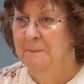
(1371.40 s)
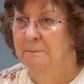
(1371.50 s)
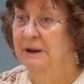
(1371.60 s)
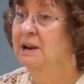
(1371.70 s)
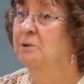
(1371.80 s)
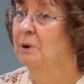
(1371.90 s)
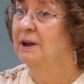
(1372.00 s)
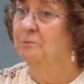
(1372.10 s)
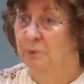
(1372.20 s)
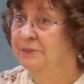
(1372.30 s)
But
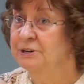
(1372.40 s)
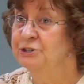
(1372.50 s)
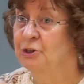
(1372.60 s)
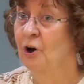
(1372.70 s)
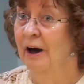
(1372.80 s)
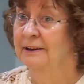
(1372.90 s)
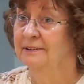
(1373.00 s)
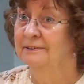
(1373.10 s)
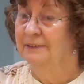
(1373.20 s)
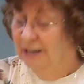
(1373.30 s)
anyway, with his thought,
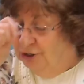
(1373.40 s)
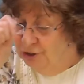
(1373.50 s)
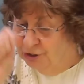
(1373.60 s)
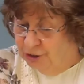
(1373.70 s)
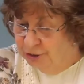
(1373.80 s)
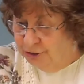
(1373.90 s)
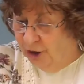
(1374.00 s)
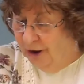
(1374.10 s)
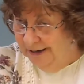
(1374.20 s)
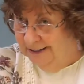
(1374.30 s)
he just
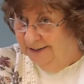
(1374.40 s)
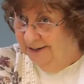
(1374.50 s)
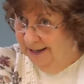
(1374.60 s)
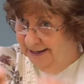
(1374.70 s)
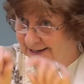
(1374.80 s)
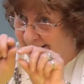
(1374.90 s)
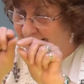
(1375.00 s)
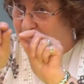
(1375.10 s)
thought it, and he